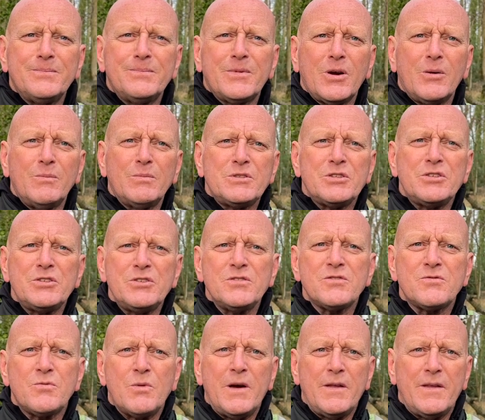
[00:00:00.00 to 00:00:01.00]

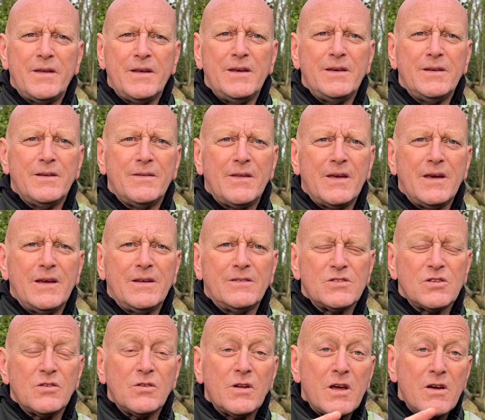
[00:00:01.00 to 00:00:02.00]
competitions where the, the,
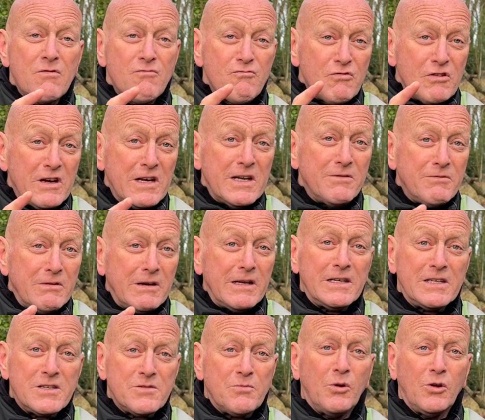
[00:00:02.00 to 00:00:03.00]
there's only a really really
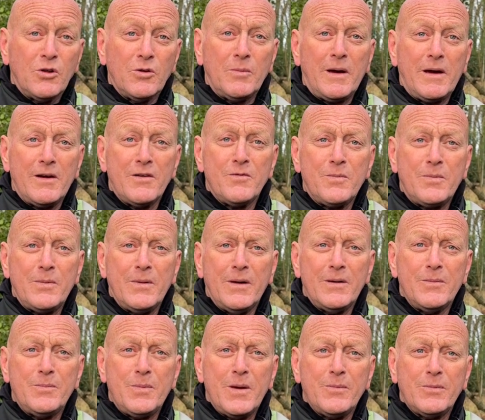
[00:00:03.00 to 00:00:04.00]
small amount of
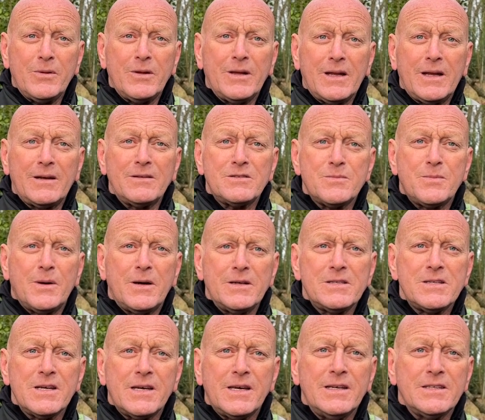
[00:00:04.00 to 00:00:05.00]
uh, people allowed to buy
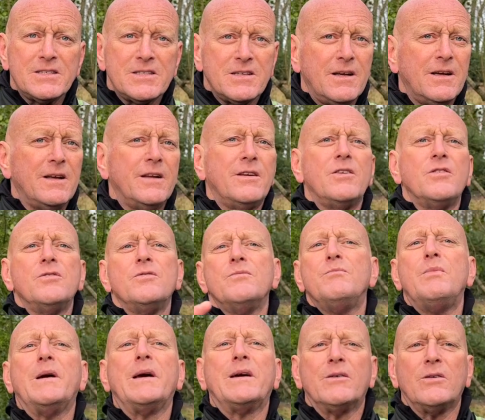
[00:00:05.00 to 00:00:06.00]
tickets, and they do
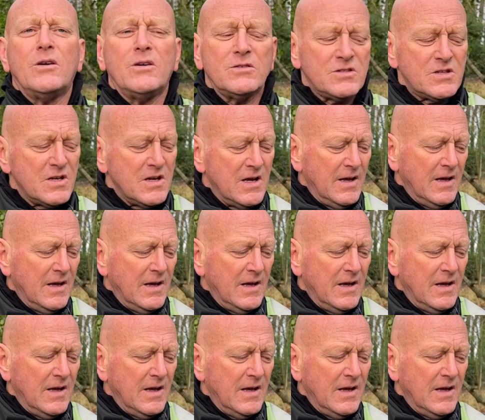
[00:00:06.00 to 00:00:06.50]
bigger odds.